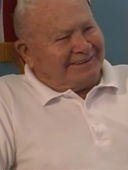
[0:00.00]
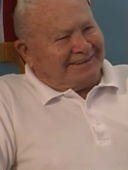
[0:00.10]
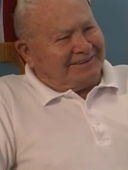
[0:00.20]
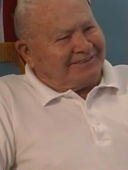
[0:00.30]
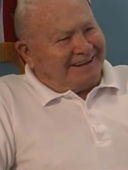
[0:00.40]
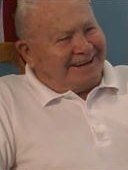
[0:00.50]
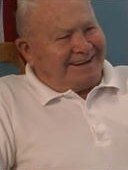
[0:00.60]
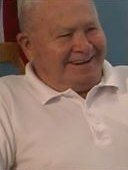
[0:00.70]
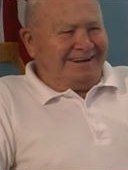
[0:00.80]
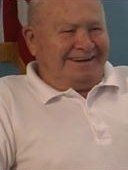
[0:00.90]
want to do
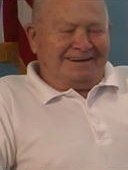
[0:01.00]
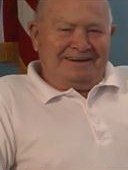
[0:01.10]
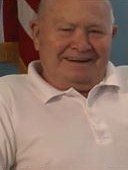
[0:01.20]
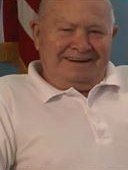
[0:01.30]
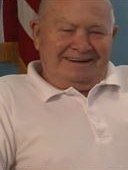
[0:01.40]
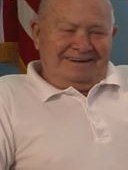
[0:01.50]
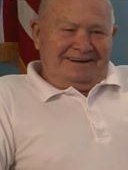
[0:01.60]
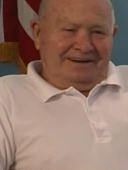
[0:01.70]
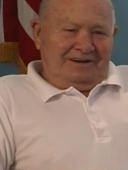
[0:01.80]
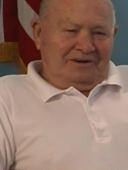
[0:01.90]
that.
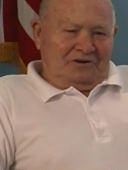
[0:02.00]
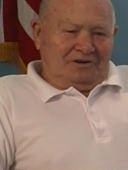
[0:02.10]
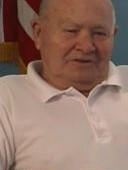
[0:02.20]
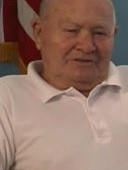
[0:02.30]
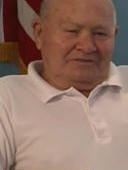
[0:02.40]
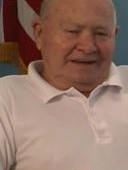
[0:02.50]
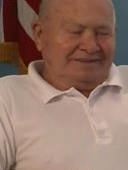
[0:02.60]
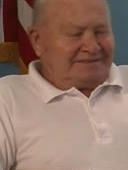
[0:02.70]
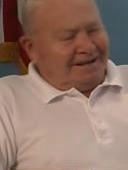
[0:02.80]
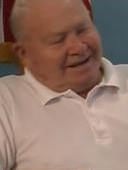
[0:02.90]
Uh, uh, all of the
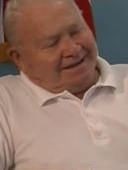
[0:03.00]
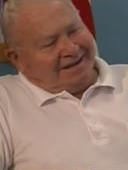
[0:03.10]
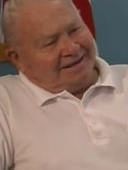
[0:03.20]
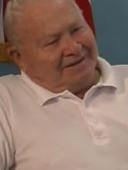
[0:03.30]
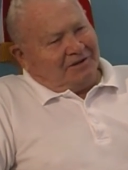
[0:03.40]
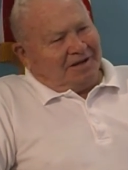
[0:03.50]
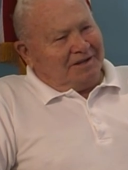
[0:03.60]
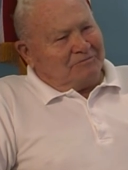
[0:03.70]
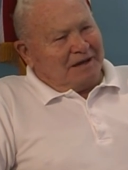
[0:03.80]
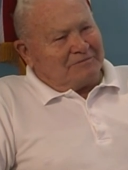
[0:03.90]
things that I did, it
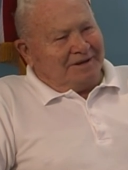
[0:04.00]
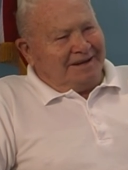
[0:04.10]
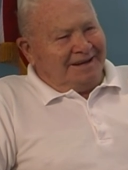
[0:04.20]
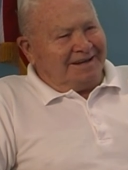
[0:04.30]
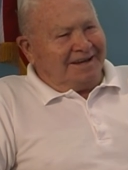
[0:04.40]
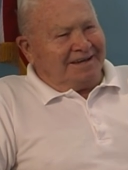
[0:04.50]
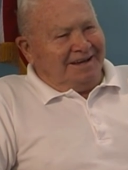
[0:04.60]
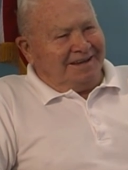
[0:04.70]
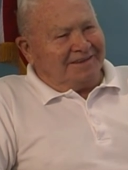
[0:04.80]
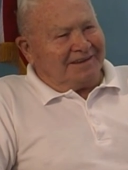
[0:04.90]
didn't make me any
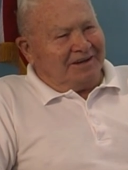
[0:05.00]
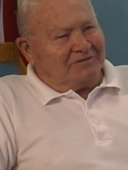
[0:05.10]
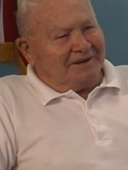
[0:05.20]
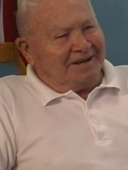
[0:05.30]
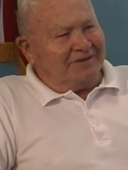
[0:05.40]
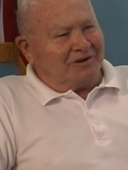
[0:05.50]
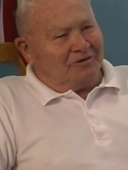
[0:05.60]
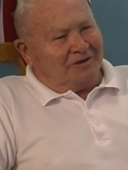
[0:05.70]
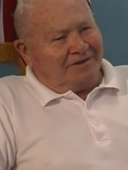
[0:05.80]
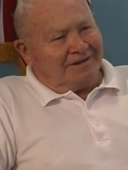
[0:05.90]
anything of a
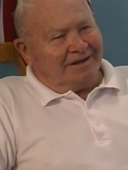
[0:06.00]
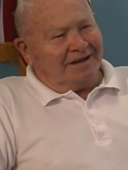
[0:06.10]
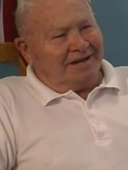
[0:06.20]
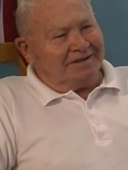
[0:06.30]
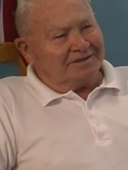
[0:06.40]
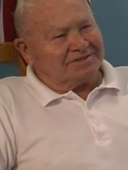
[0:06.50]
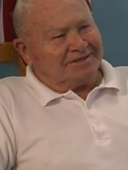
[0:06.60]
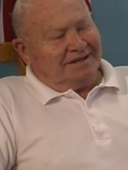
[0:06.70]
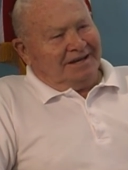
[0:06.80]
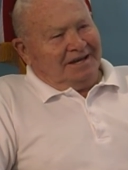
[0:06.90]
hero or anything. I
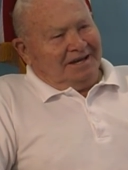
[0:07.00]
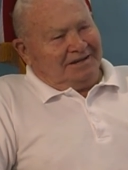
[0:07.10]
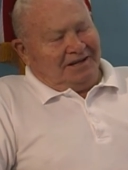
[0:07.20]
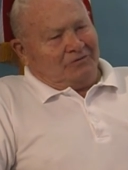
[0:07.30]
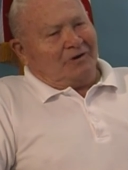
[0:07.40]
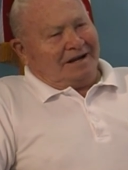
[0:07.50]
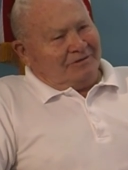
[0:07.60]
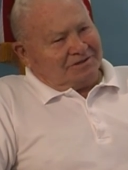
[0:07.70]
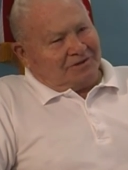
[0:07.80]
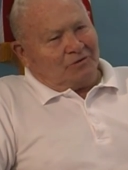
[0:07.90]
just did what
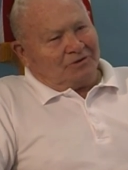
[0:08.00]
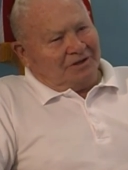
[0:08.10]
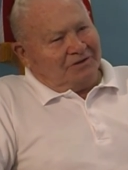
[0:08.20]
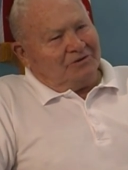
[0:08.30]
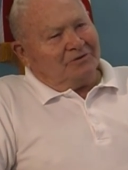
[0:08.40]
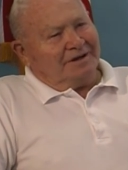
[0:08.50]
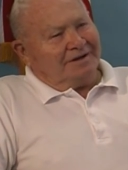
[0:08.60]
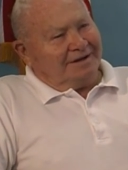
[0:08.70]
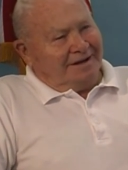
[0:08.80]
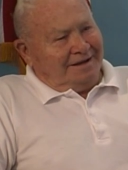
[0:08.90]
I was told to do
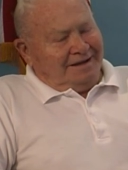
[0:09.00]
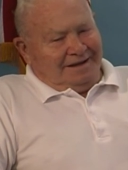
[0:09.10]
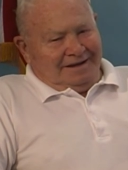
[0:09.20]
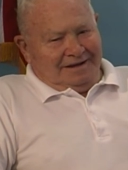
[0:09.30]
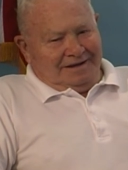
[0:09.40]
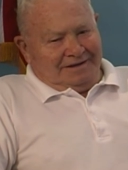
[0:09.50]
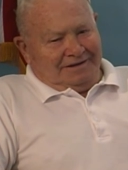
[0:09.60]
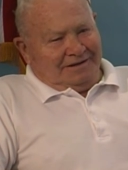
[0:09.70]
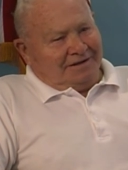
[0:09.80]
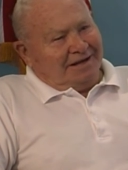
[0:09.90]
and
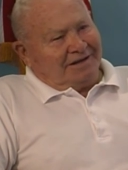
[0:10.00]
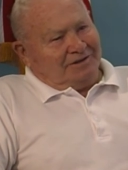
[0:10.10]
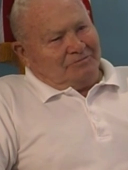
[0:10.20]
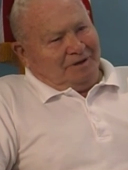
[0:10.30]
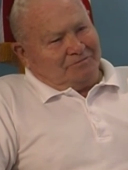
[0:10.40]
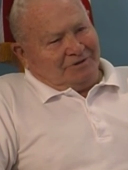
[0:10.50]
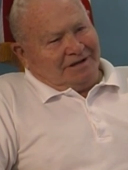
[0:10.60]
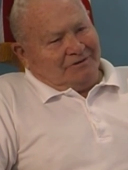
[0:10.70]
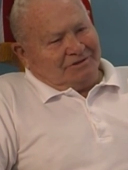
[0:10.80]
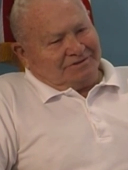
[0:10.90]
and uh, led the people
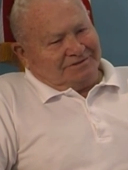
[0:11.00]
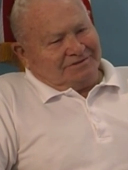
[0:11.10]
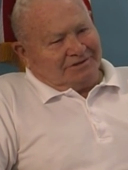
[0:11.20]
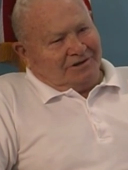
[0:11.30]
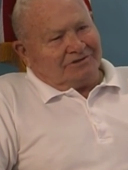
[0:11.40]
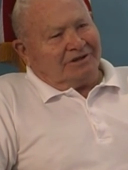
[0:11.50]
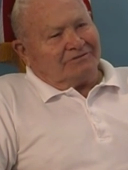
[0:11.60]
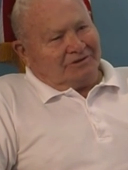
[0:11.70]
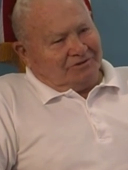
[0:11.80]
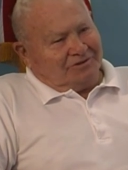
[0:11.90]
that I was in charge
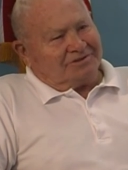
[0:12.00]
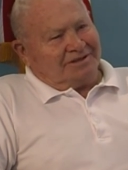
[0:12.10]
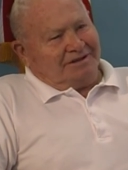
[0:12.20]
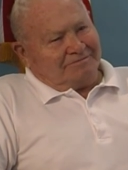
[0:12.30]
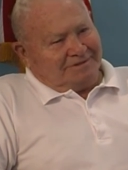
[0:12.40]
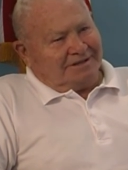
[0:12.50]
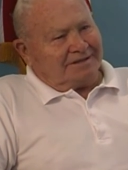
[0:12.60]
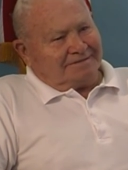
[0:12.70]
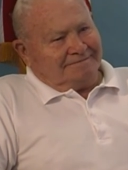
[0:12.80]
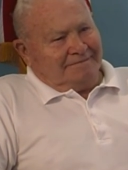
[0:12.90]
of to do the same thing.